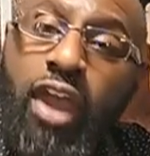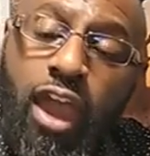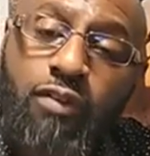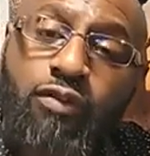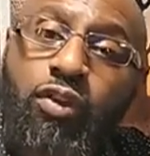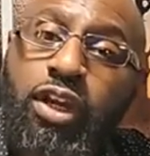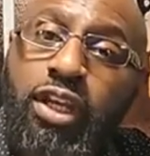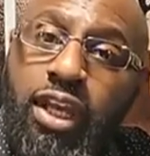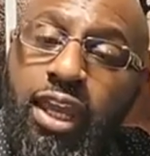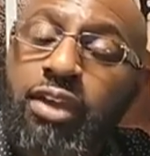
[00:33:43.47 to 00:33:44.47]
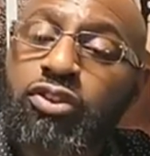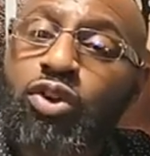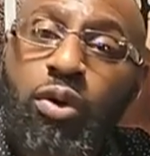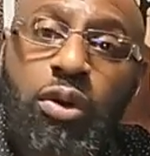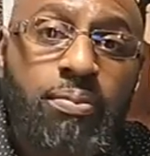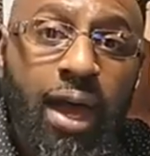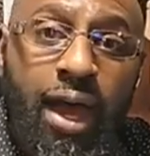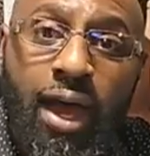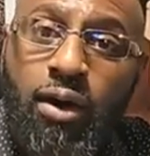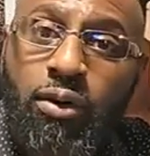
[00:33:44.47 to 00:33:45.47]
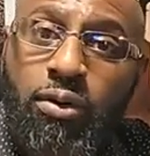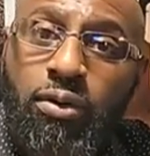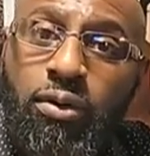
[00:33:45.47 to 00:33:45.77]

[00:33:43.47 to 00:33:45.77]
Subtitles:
every knee is going to bow